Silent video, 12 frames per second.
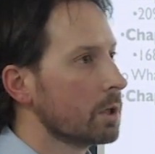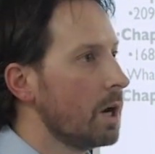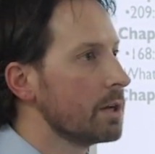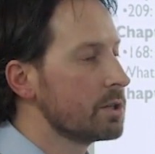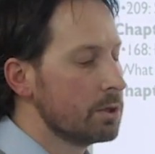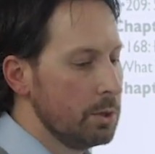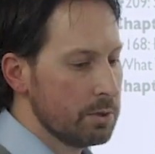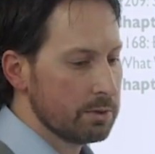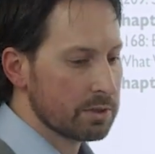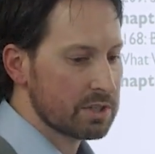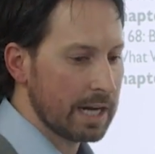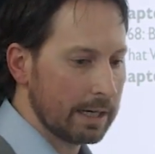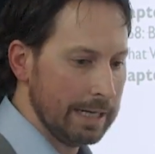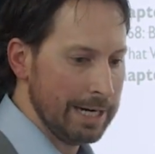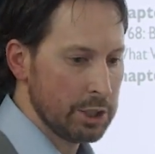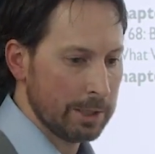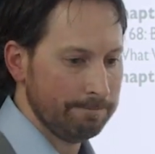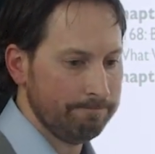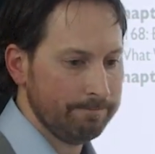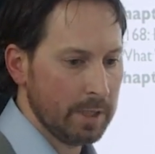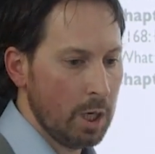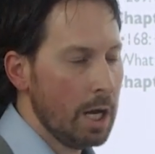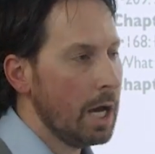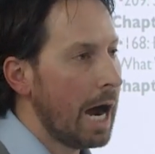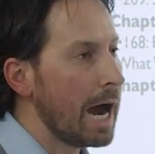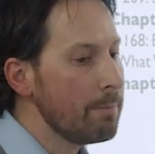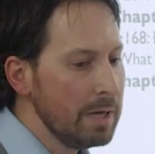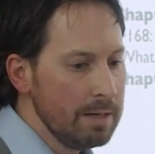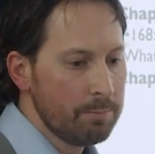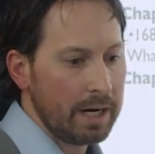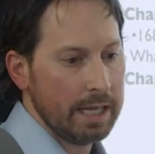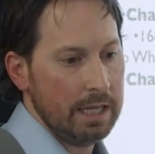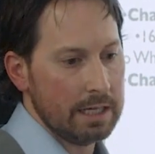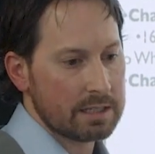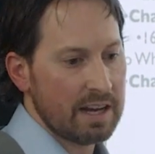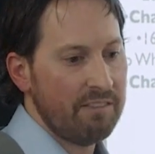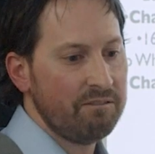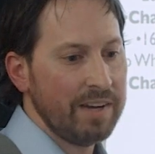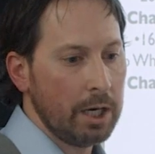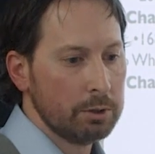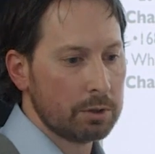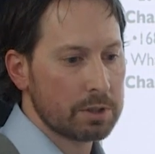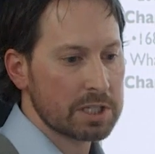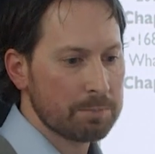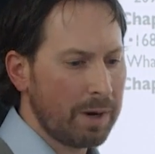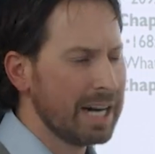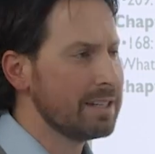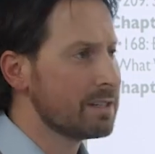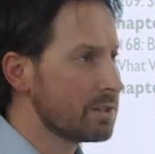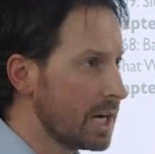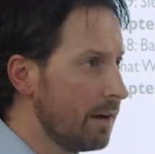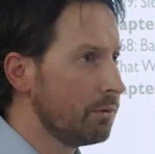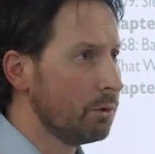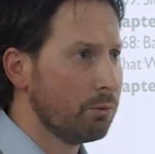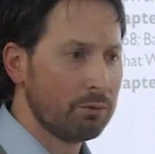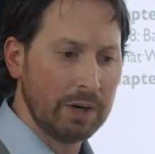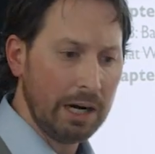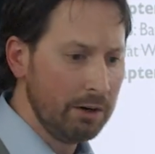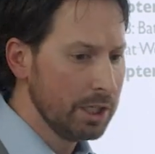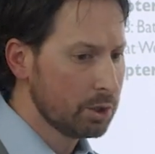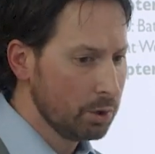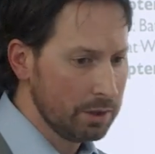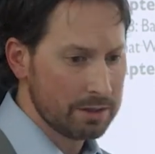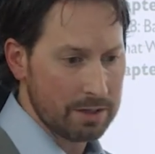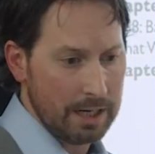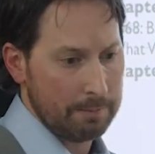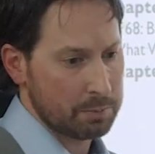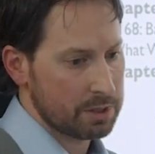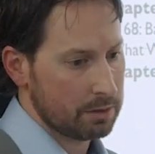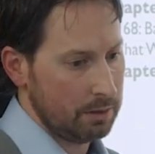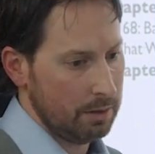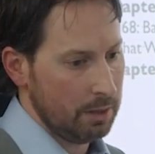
Constitutional stagnation. I mean by this, a failure despite several very good attempts